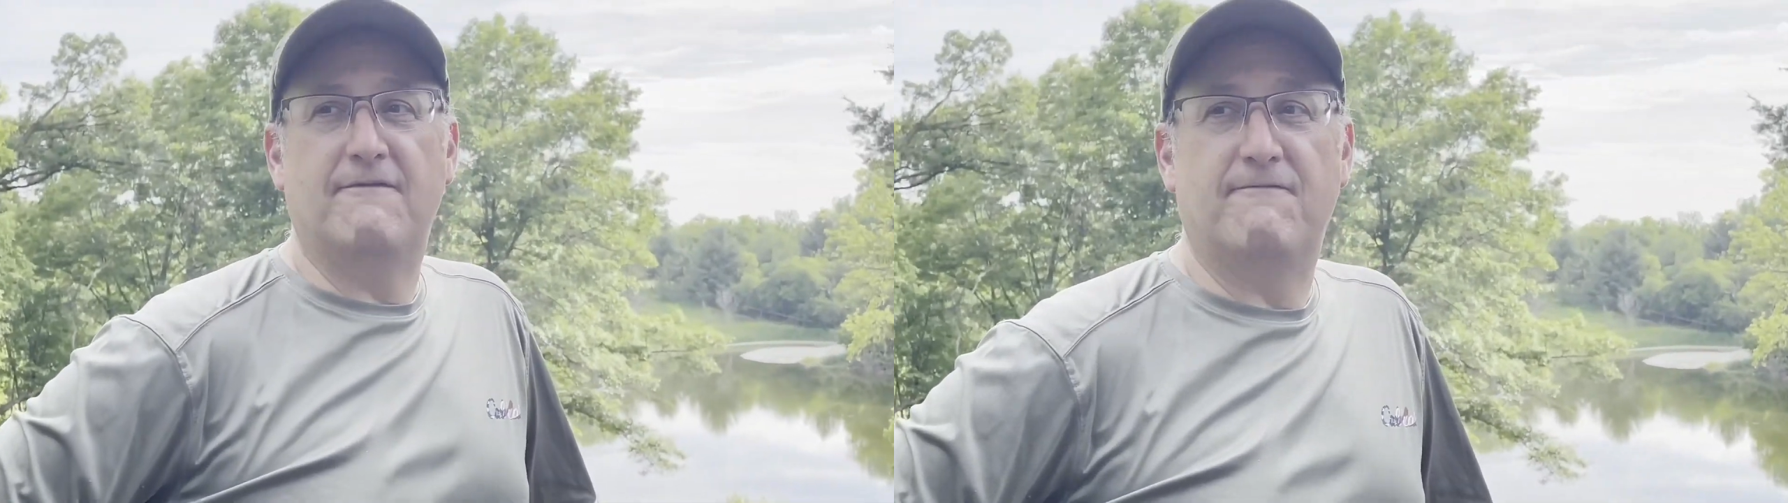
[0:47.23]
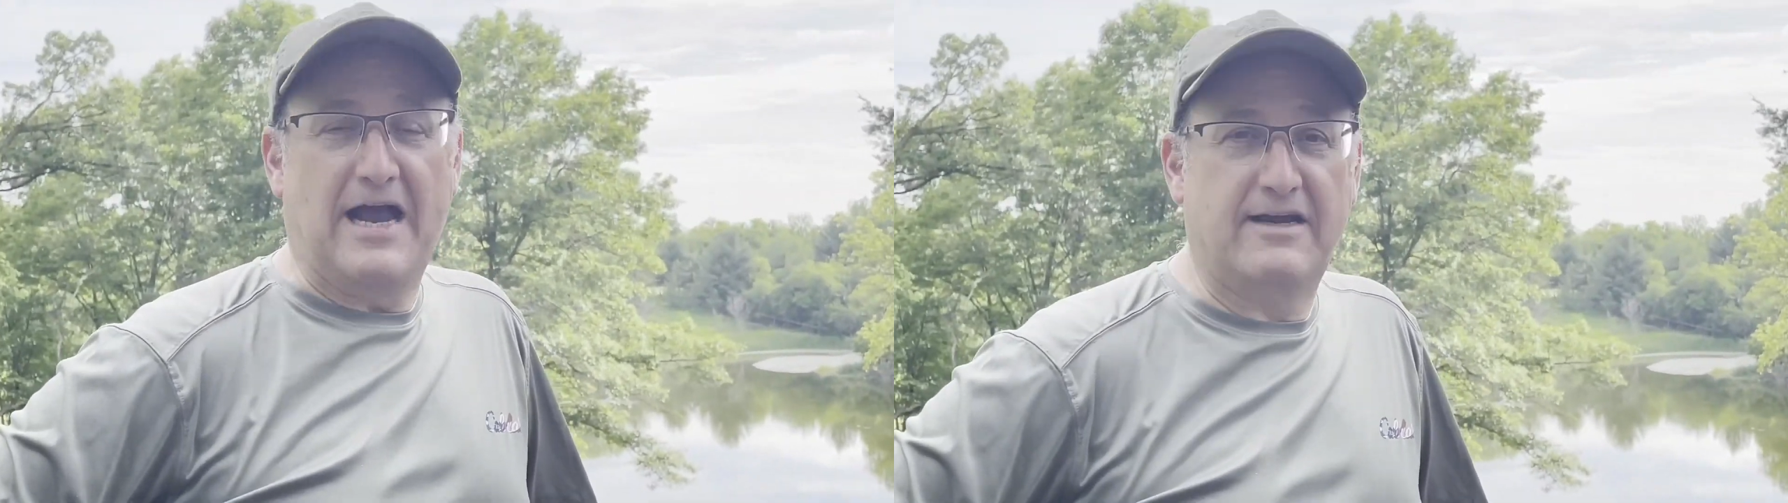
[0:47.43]

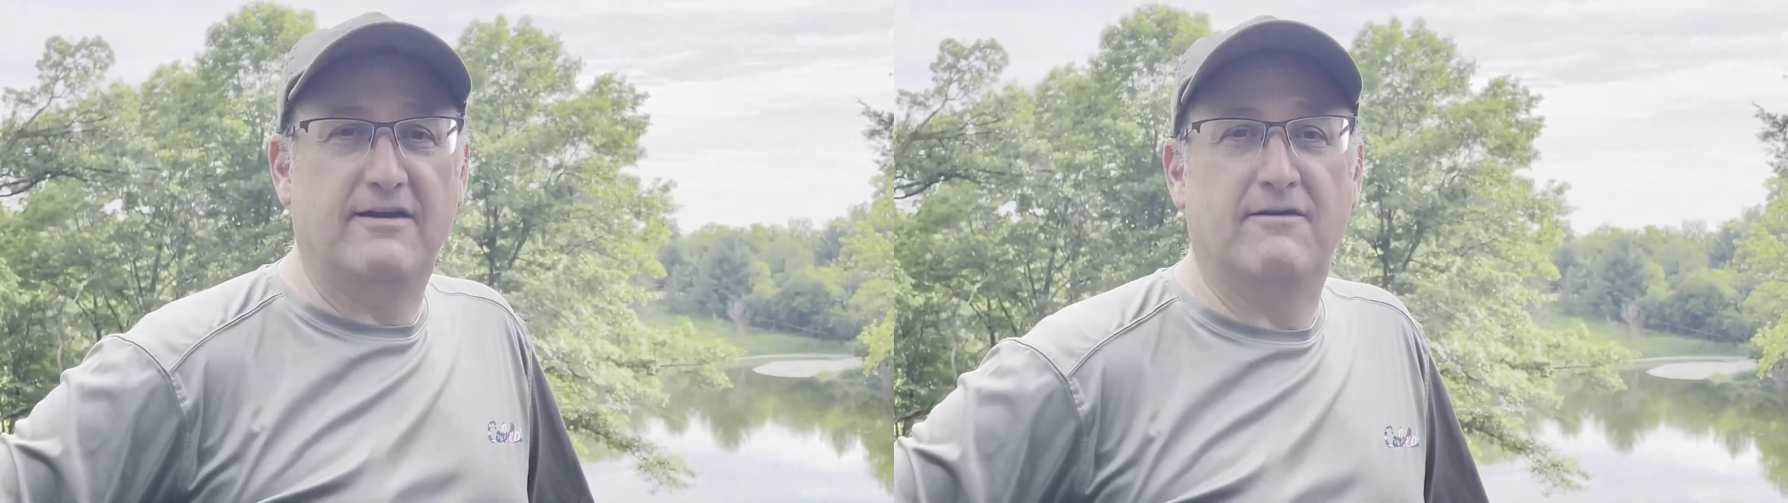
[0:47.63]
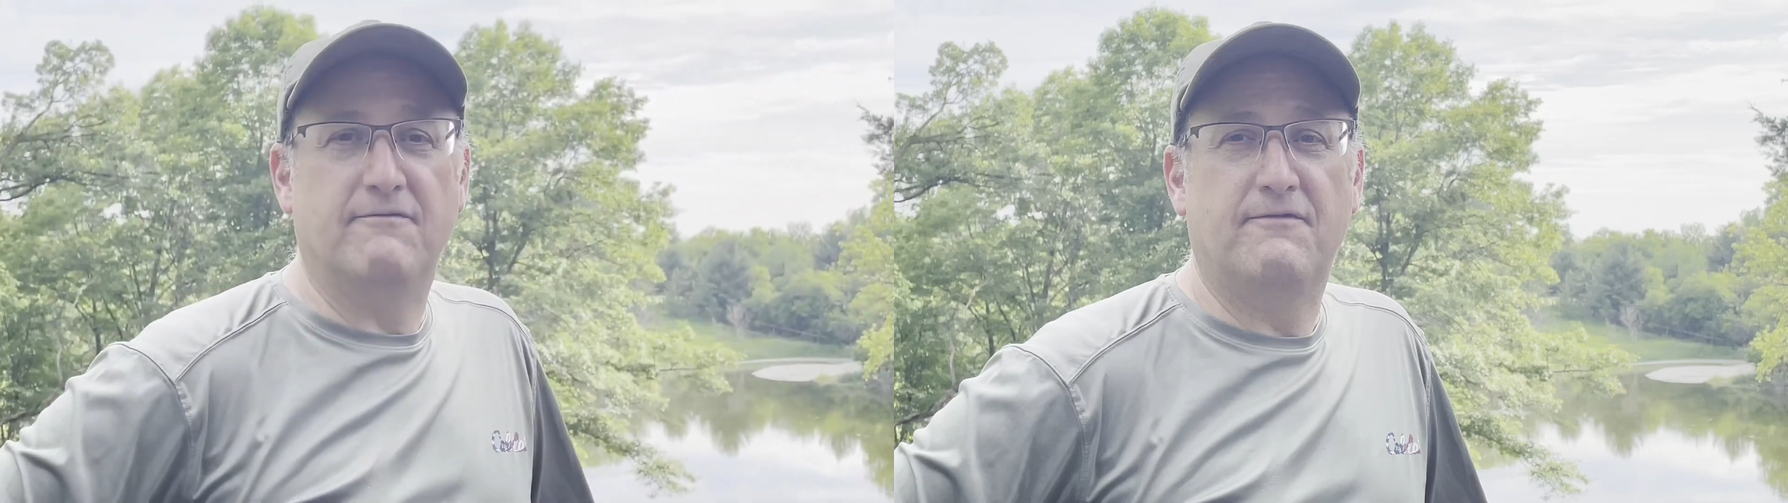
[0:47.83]

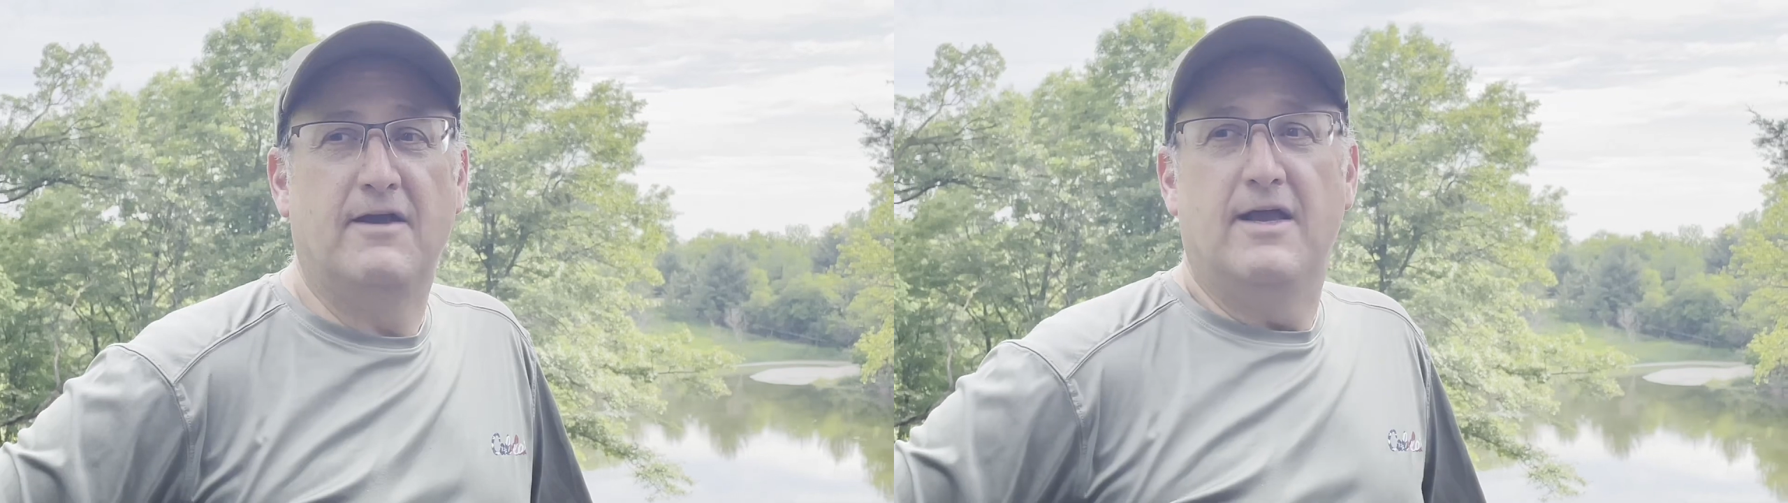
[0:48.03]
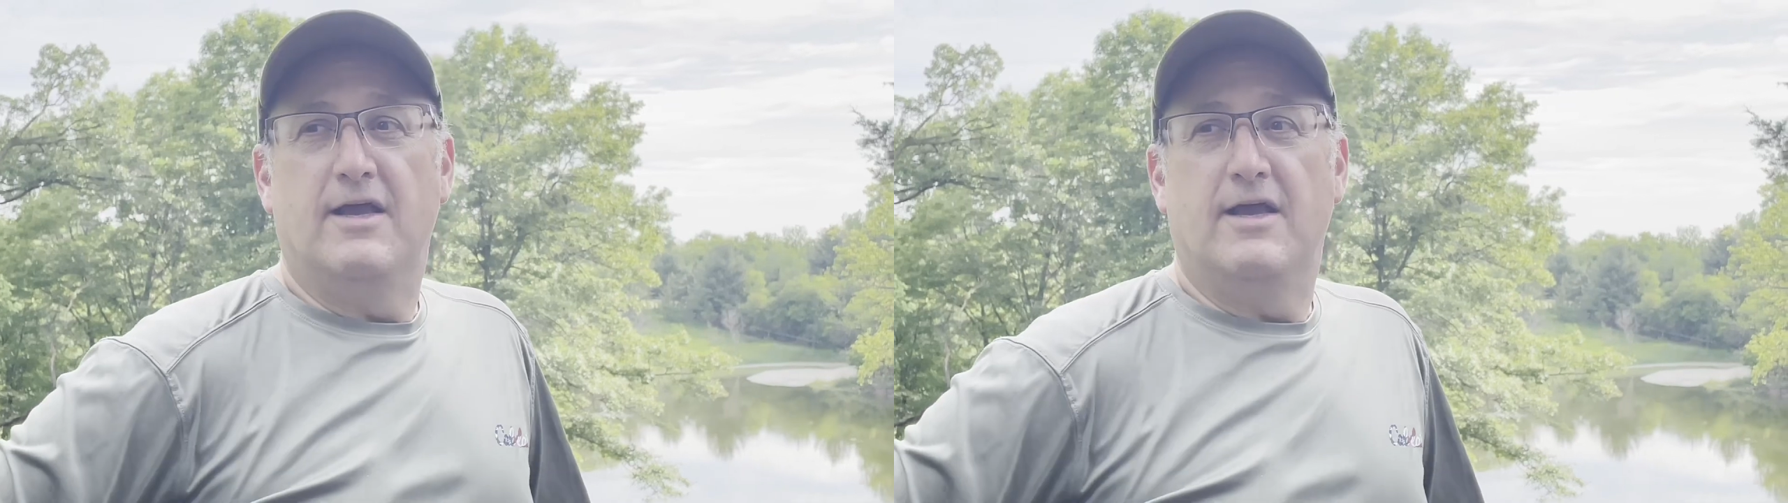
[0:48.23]
effective